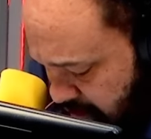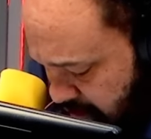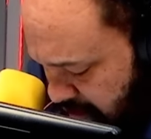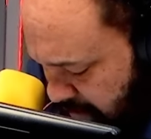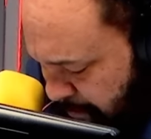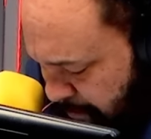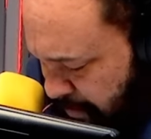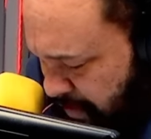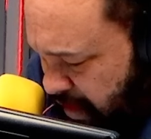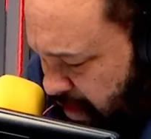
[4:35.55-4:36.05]

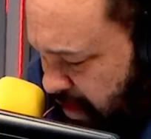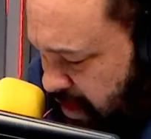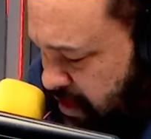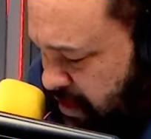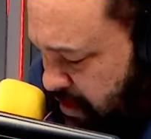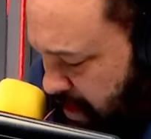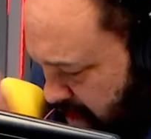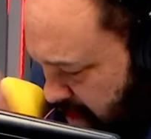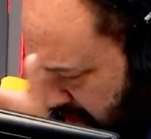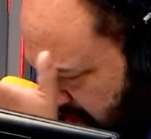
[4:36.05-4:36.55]
Um,
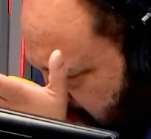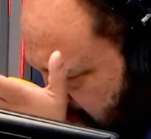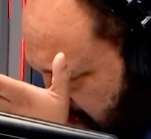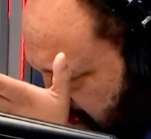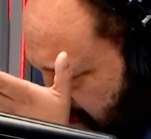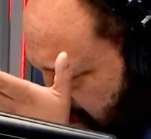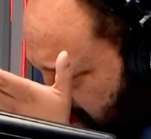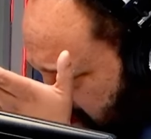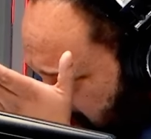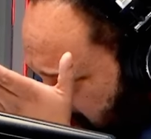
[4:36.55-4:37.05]
it's, it's,
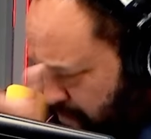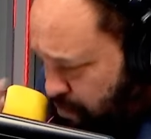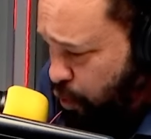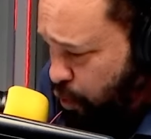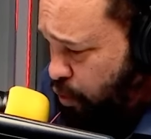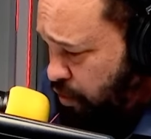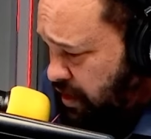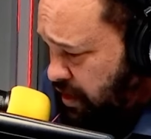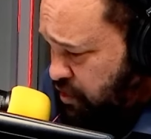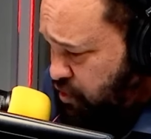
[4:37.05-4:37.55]
is it
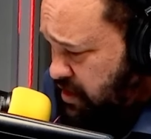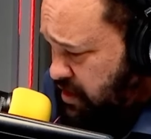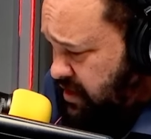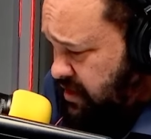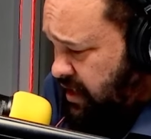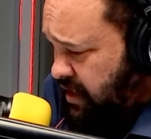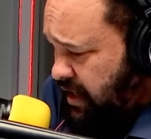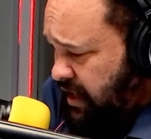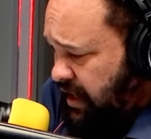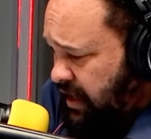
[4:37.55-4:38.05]
more than
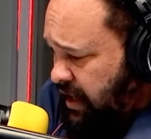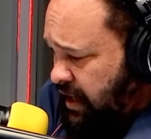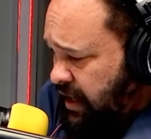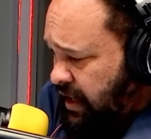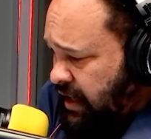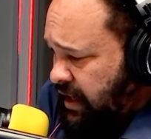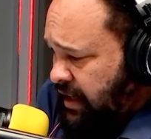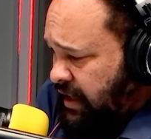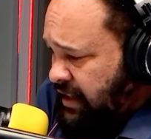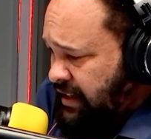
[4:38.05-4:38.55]
just
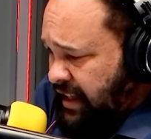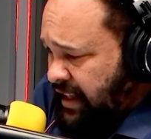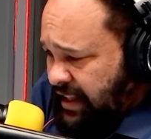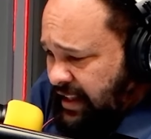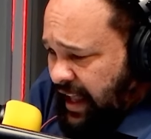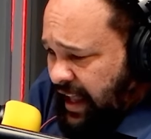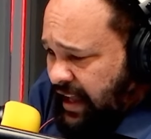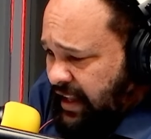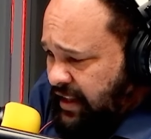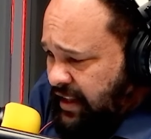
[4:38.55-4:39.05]

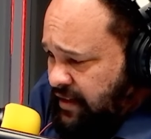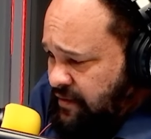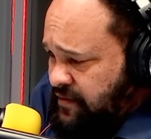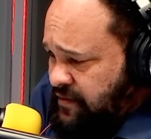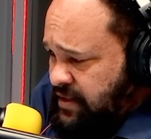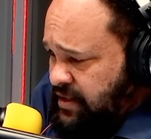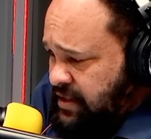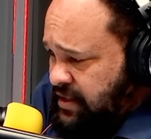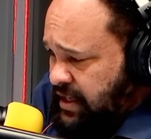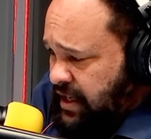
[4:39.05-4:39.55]

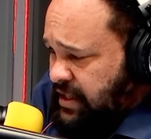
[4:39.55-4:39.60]
detectives?